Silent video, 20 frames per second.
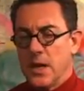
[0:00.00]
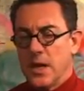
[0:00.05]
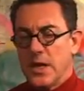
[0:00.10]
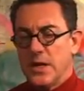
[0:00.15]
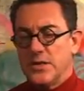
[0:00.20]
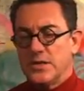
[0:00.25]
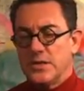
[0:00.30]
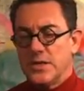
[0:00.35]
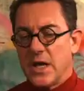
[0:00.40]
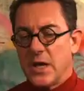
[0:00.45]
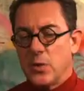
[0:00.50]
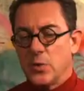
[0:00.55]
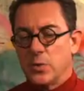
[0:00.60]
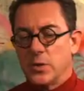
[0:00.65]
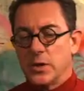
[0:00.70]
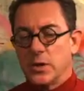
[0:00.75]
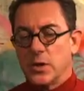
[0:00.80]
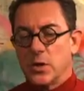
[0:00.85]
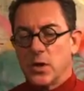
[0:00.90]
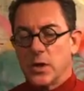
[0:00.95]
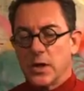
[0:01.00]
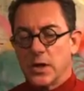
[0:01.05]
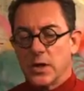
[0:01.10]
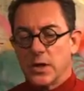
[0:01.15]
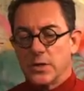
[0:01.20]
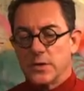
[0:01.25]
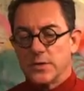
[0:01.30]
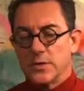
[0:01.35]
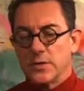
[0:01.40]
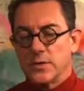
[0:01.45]
He stayed only long
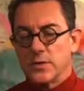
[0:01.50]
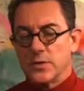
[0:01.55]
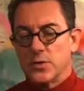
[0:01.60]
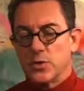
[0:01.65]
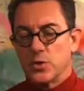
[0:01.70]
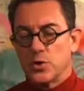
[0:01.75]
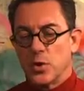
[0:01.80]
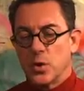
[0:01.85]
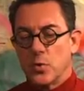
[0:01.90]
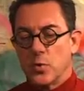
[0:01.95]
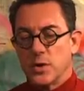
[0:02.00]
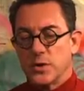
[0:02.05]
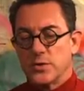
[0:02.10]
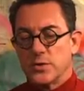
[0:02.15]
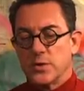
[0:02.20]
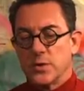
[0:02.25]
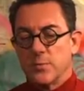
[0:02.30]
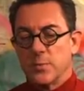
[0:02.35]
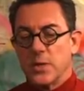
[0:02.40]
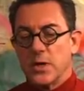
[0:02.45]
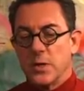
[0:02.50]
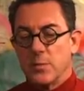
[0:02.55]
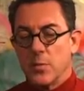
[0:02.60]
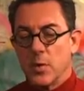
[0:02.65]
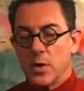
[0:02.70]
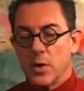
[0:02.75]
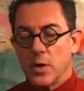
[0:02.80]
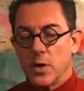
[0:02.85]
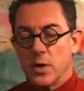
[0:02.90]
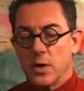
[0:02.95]
enough to show us the
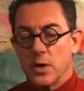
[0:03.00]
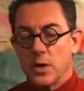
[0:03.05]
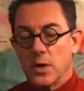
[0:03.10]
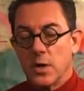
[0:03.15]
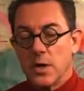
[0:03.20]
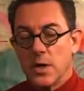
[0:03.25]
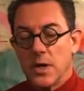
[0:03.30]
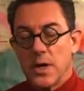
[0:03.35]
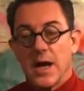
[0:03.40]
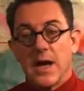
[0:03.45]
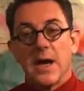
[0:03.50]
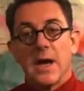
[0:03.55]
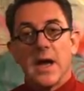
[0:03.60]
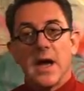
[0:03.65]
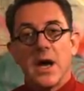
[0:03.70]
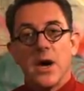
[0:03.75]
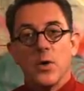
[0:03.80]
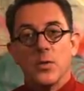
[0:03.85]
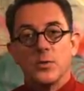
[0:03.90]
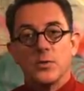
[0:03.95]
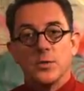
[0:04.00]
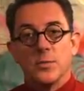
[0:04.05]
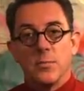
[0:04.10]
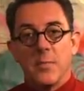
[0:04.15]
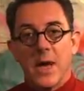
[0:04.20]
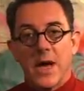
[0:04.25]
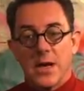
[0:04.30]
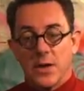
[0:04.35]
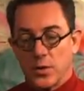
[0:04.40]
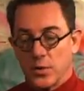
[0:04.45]
minibar and how to
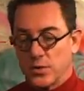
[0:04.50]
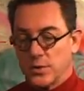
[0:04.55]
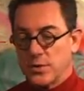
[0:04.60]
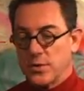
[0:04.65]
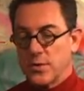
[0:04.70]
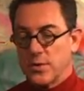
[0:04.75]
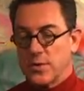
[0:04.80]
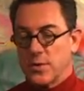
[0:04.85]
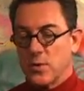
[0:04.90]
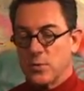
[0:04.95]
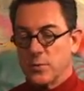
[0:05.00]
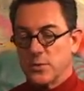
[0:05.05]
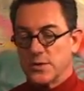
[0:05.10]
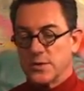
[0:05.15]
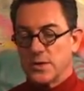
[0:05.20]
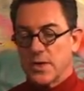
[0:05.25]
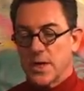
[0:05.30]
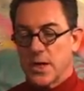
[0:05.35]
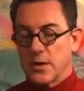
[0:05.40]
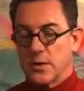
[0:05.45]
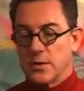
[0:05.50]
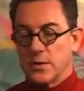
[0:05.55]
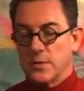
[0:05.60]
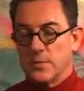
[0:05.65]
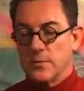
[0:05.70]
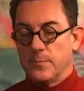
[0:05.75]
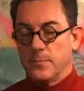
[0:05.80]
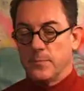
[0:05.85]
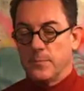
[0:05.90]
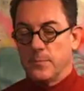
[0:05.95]
manage the thermostat.
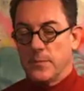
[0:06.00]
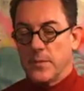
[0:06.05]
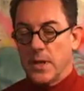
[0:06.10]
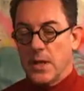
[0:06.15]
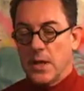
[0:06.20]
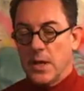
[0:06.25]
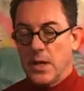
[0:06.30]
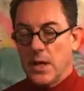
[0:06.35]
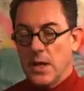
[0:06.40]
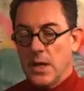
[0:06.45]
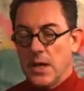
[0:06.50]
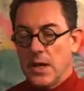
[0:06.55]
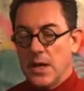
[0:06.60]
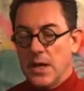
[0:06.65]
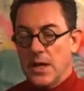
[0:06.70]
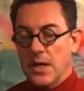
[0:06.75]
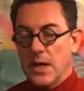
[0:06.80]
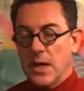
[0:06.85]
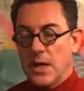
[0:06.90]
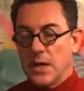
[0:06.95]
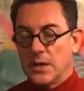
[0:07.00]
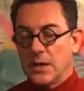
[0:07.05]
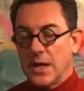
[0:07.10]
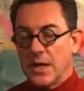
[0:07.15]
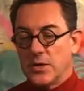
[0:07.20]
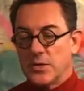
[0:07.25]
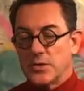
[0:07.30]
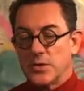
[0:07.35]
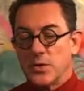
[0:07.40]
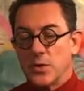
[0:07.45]
He
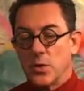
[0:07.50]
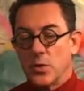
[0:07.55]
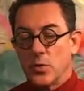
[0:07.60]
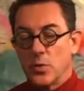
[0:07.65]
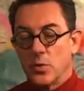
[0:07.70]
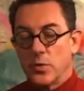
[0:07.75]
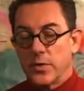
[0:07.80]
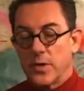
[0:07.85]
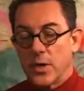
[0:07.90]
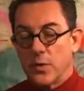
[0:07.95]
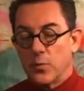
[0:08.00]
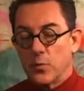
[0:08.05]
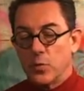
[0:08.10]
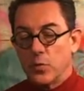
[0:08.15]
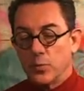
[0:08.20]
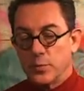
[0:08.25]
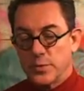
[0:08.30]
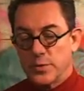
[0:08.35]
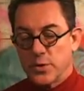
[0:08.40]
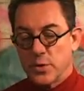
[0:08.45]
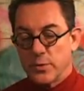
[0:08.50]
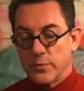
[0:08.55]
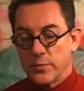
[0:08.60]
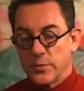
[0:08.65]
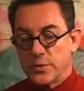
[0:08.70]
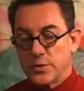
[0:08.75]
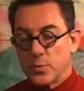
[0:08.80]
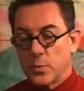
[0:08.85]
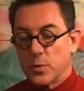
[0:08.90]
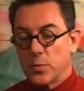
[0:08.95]
let us know that room
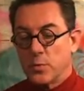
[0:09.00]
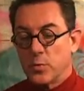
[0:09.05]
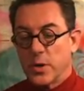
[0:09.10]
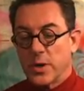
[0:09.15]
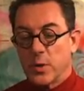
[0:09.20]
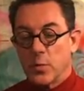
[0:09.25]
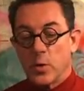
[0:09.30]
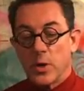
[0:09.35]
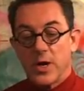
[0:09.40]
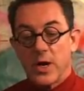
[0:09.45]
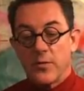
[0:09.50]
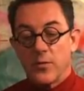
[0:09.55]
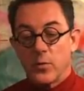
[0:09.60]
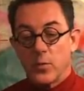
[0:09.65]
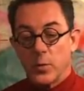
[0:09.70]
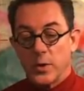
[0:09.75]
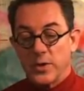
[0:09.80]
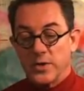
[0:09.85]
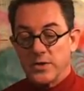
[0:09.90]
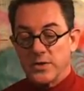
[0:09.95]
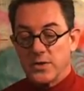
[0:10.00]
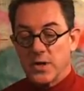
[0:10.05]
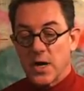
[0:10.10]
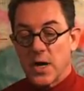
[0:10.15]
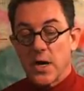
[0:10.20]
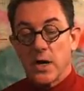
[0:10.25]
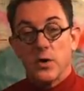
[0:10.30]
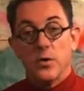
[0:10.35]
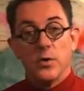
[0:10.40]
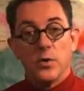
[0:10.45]
service would bring whatever we
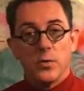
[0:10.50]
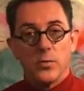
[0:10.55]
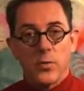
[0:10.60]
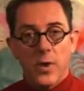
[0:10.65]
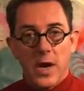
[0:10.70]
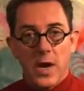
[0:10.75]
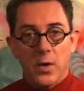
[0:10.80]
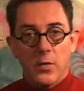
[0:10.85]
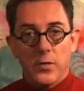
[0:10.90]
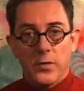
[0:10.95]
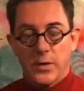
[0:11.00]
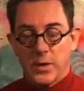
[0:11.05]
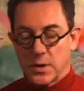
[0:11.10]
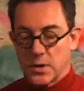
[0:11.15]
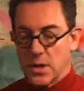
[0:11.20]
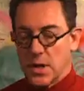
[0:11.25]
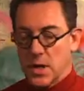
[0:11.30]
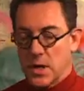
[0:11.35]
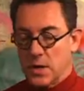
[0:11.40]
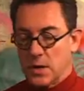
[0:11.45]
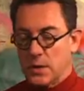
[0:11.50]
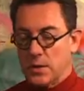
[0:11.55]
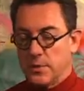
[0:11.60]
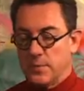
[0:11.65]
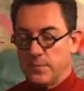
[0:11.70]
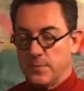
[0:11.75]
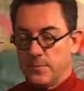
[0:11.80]
desired around the clock.